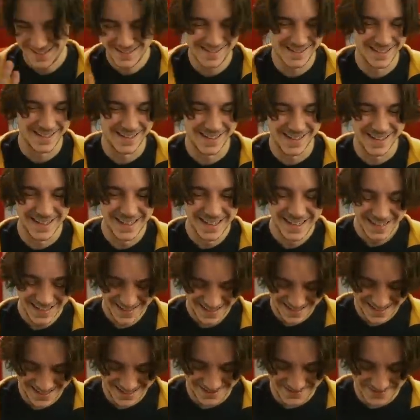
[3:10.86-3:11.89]
Sorry.
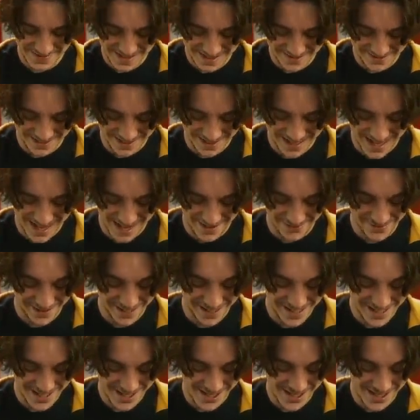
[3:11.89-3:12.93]
This makes me laugh
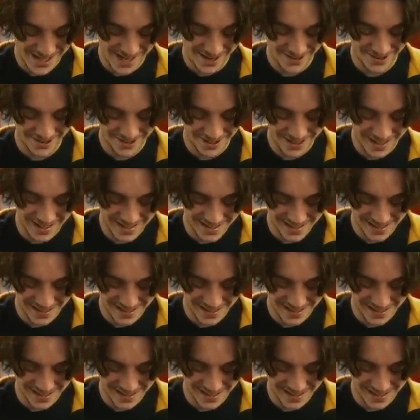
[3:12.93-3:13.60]
that Cheryl has a